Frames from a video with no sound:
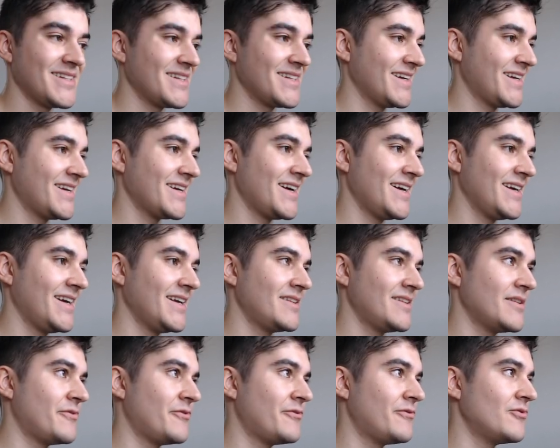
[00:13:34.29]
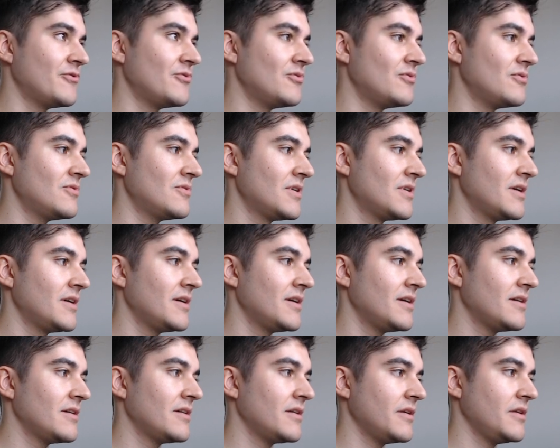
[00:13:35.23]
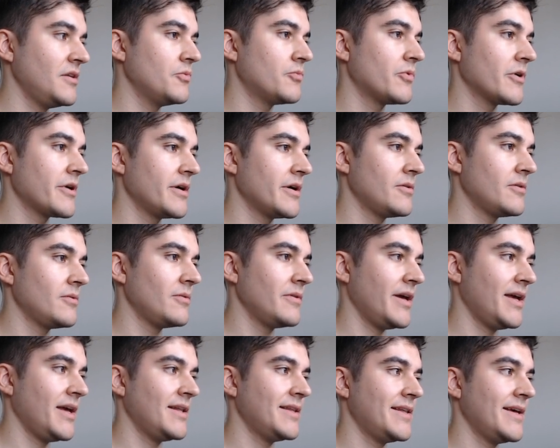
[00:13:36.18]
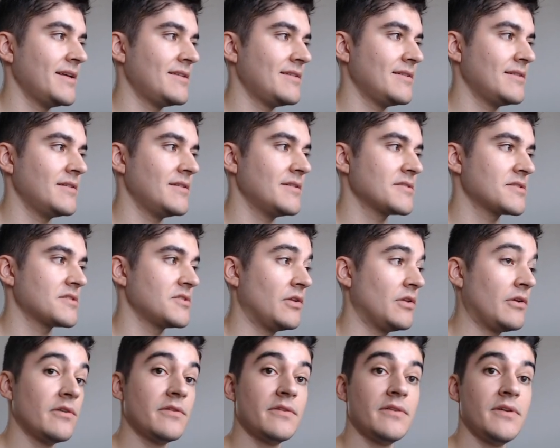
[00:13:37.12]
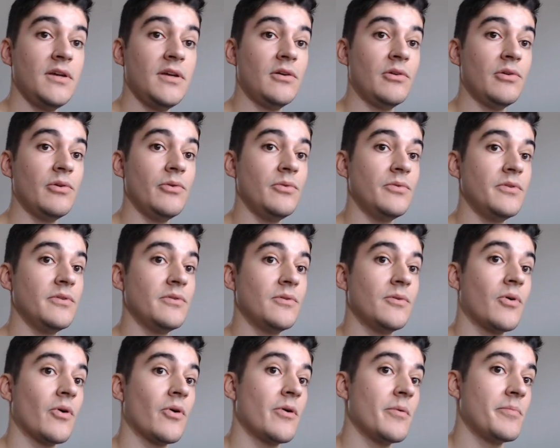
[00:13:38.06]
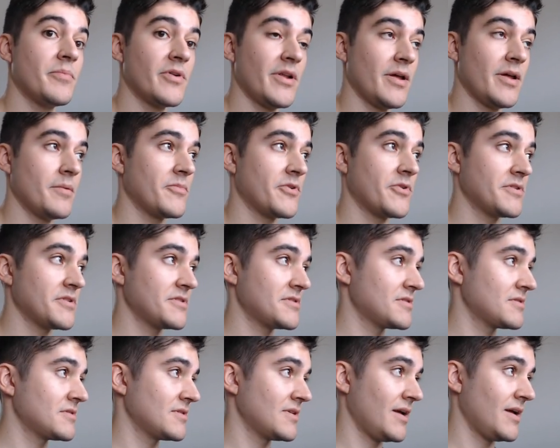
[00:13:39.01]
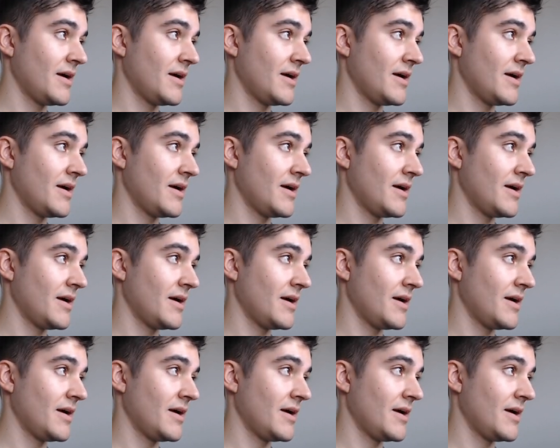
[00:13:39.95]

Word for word: Like I get the full URL and that does not include query parameters.